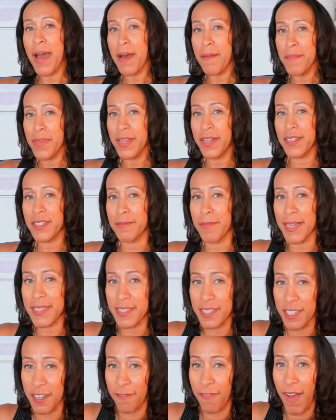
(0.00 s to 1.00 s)
I admitted to
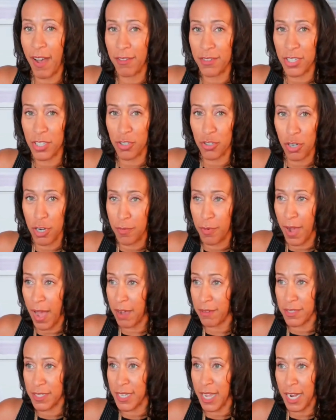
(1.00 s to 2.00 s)
myself I was in trouble, I
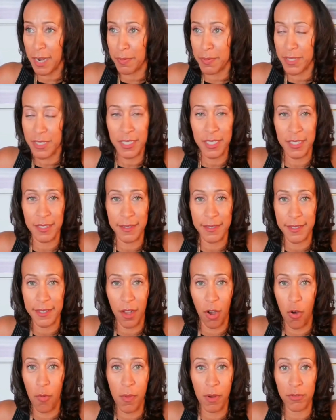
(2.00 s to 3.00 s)
was 90%
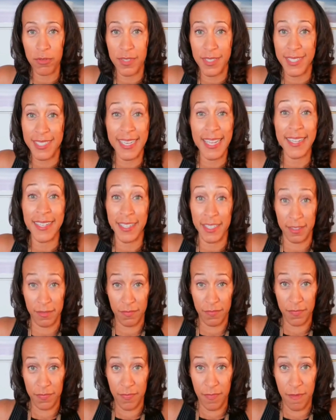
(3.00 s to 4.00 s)
almost dead.
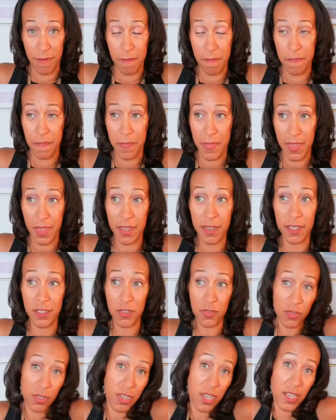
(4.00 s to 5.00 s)

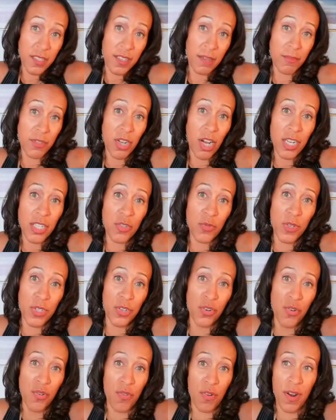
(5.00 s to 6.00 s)
Because I'm taught to
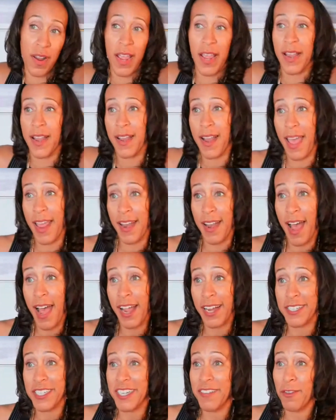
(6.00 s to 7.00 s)
endure. And
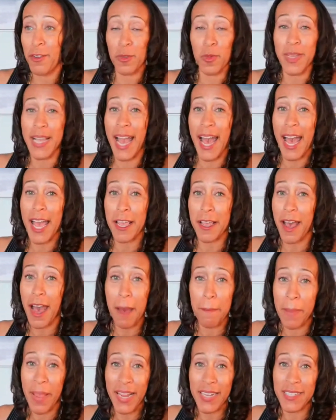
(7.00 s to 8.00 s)
high achievers, we got high
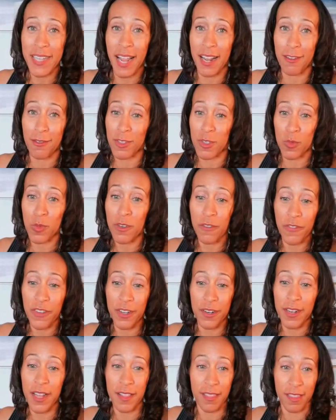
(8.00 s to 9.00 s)
pain tolerance. We don't
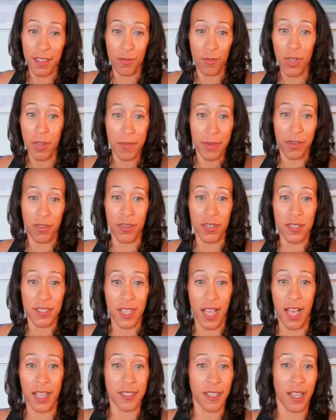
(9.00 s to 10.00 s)
feel nothing. We've been
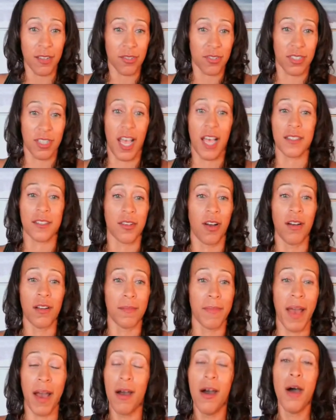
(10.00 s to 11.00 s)
criticized, ostracized, talked
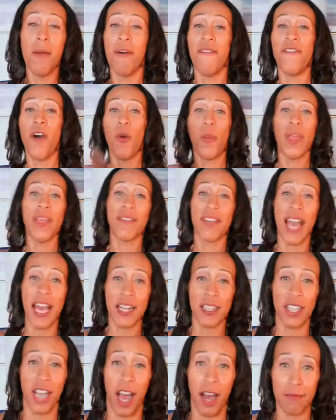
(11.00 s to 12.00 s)
about before we even got
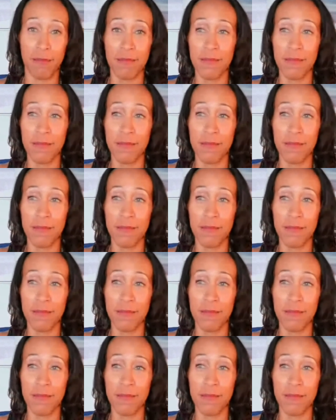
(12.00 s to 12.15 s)
a job.